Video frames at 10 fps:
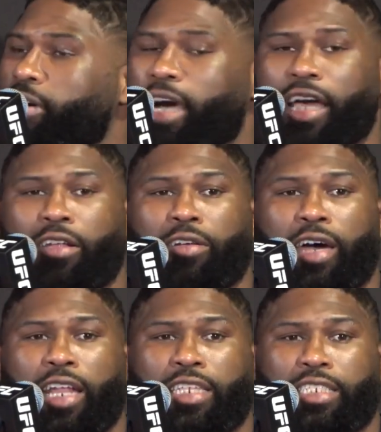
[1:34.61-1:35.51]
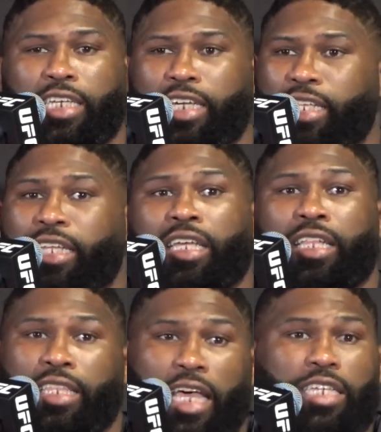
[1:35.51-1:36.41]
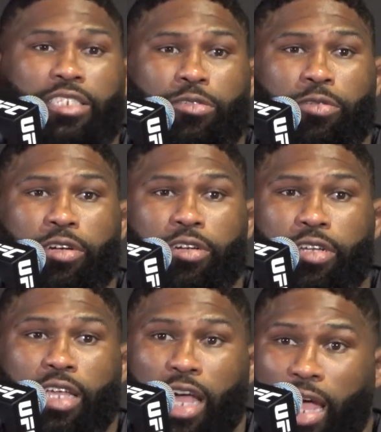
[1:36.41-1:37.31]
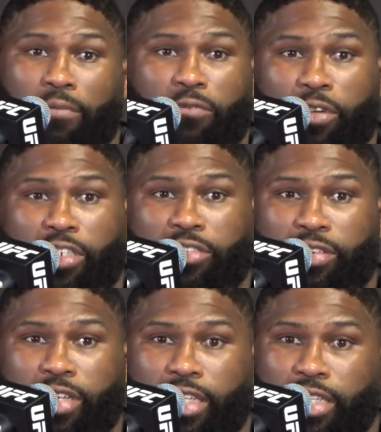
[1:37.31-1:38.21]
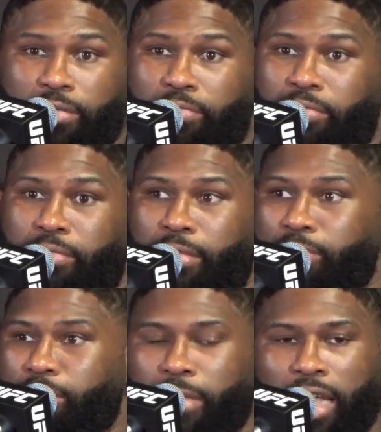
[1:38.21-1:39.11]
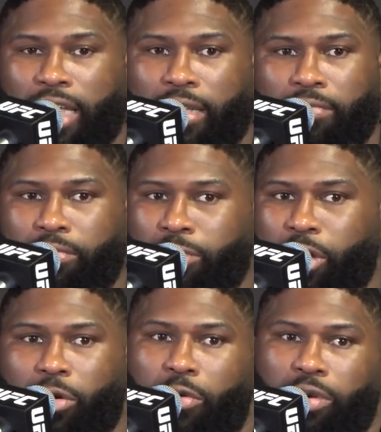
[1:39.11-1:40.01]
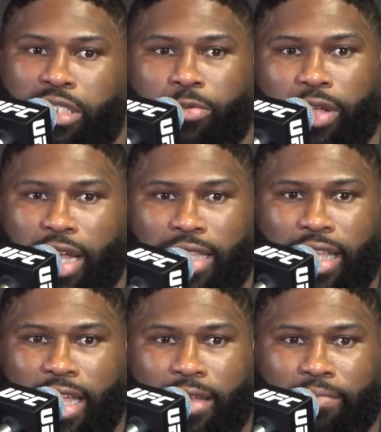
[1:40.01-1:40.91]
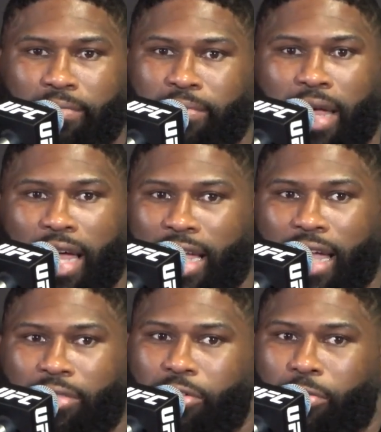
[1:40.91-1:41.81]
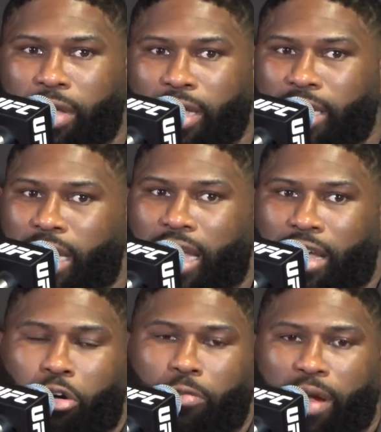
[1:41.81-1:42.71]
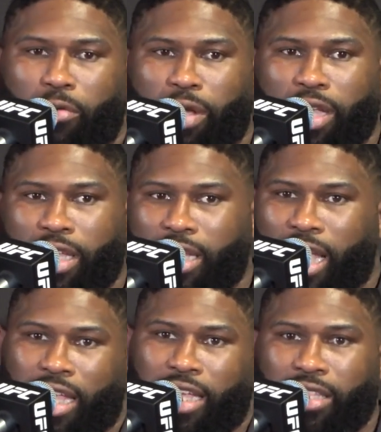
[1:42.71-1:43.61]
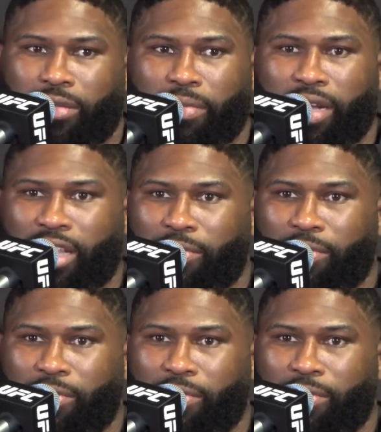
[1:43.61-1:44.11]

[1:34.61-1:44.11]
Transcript: I don't know how to say it. That's the word. I'm frustrated. No one wants to win like that. I got the win. I hold my ranking. I get the money.